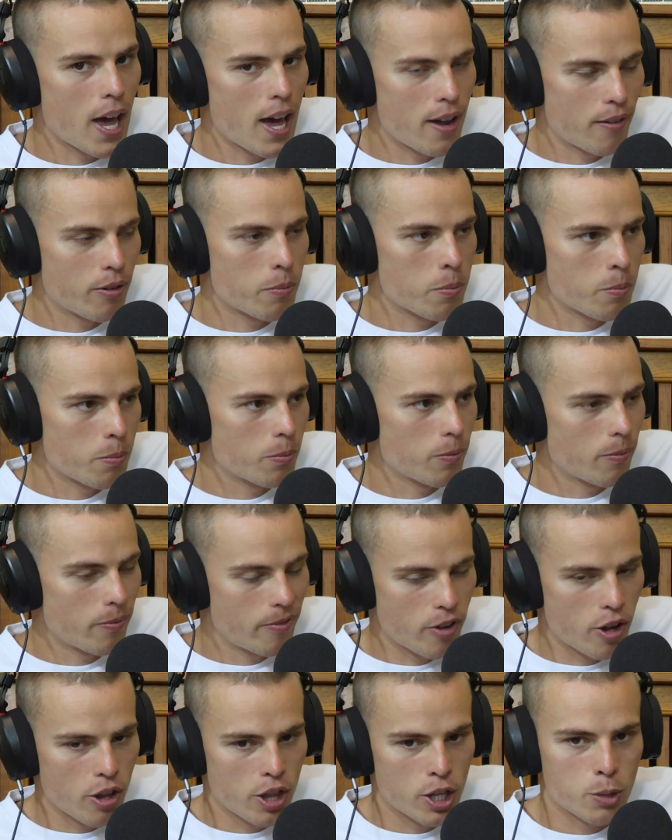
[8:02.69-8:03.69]
banned from
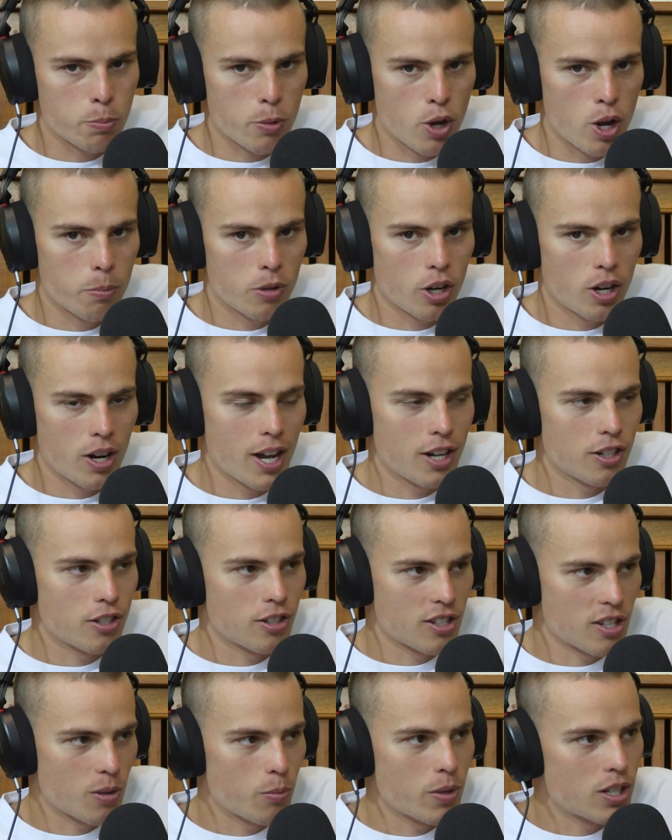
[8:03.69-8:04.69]
further sperm
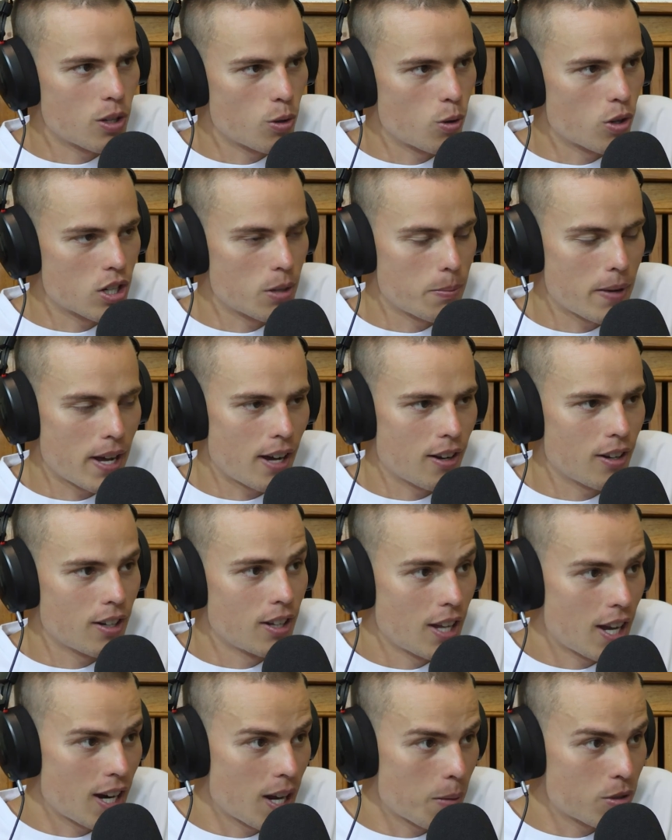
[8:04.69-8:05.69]
donations that we talked about
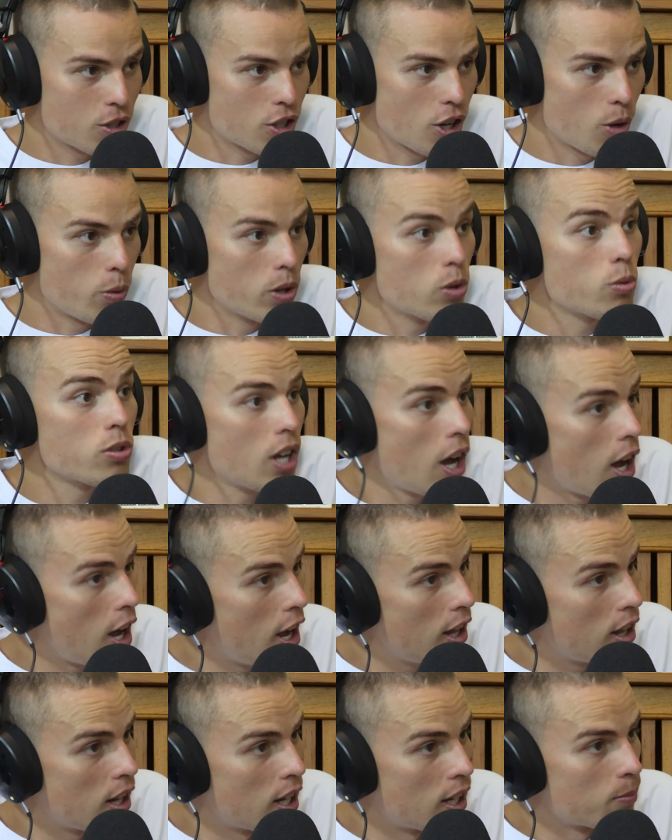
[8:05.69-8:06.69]
in that episode, which was a
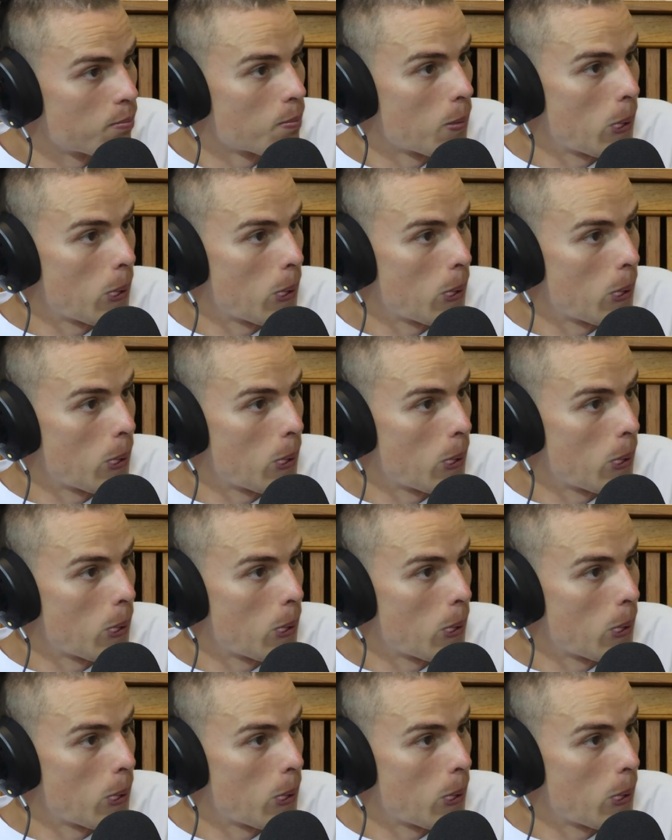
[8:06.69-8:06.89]
highlight.